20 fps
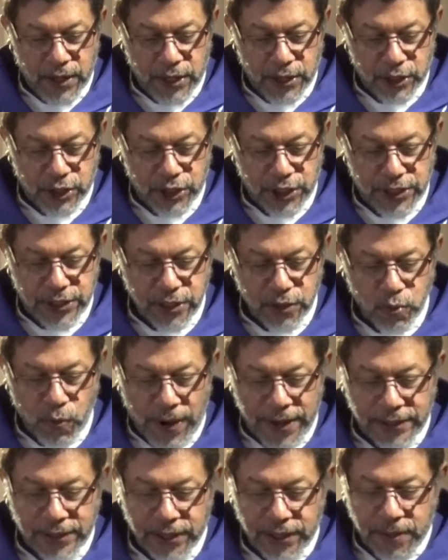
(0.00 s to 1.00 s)
Jesus
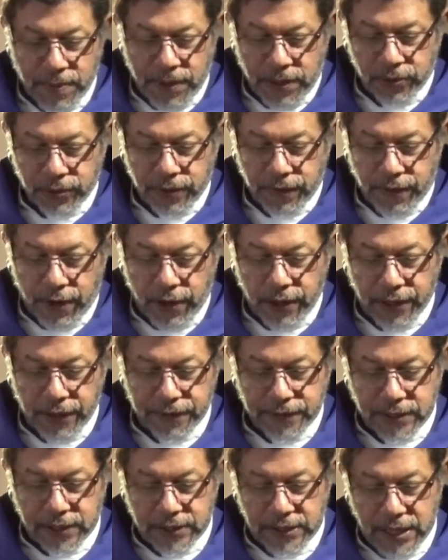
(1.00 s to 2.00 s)
went to the Mount of
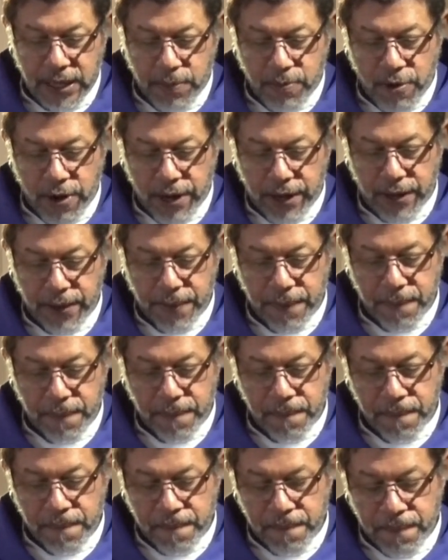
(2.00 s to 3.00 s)
Olives at daybreak.
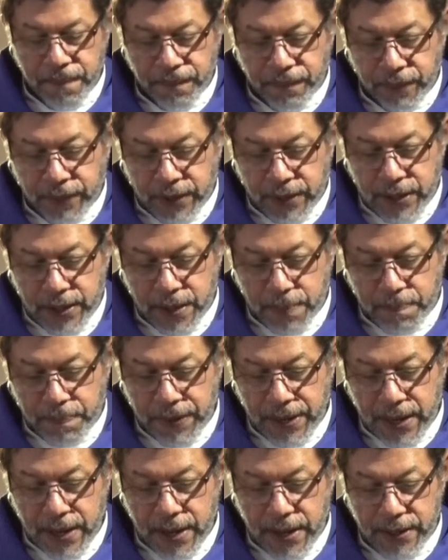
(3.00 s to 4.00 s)
He
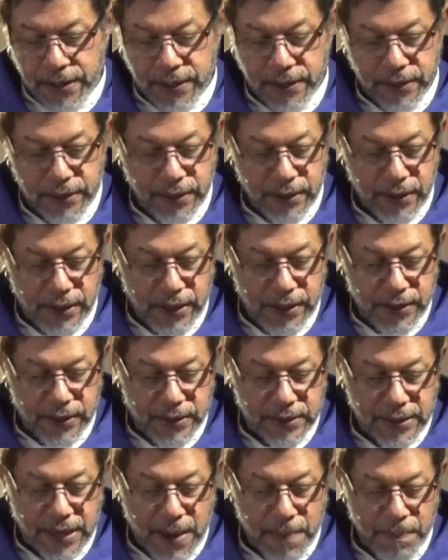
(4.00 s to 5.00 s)
appeared in the
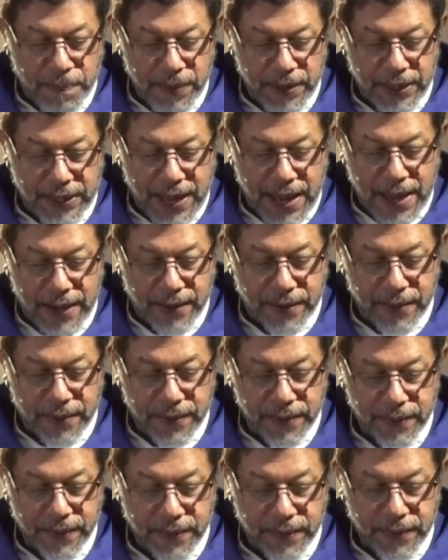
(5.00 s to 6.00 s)
temple again.
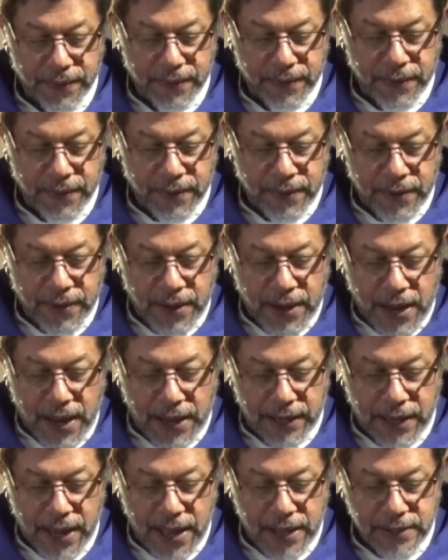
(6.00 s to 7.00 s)

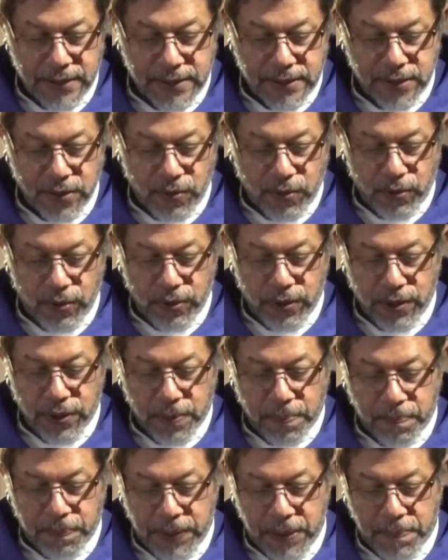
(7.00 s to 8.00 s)
And as all the
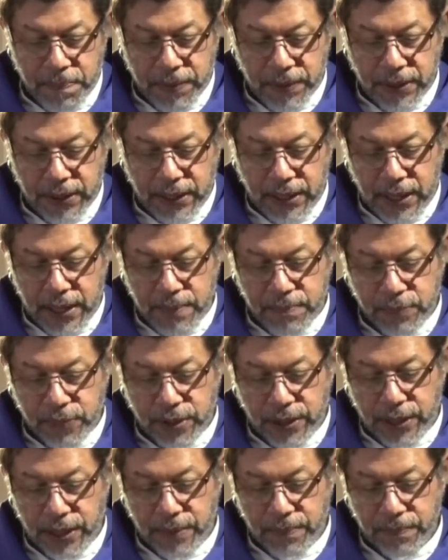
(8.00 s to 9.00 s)
people came
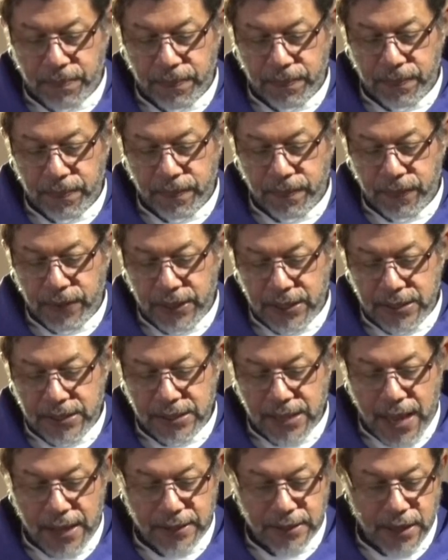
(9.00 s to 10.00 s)
to him, he
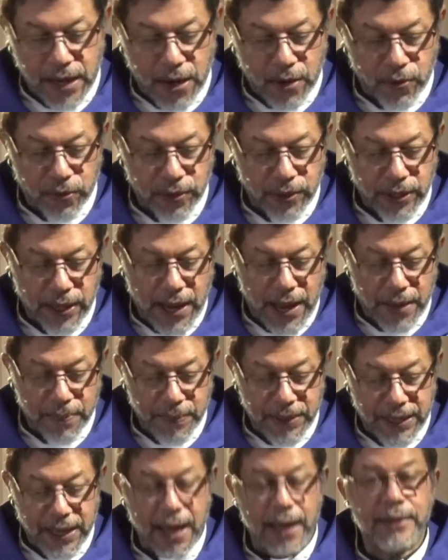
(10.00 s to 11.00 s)
sat down and
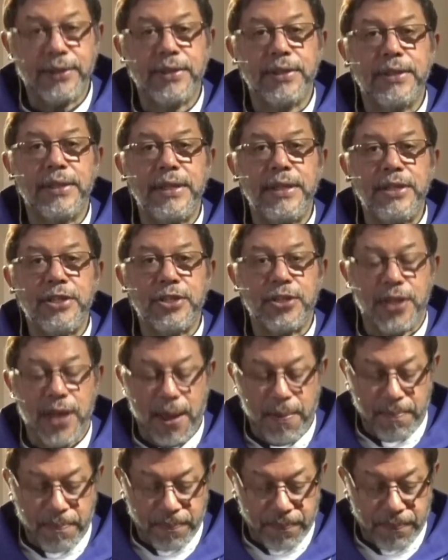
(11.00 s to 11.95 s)
began to teach them.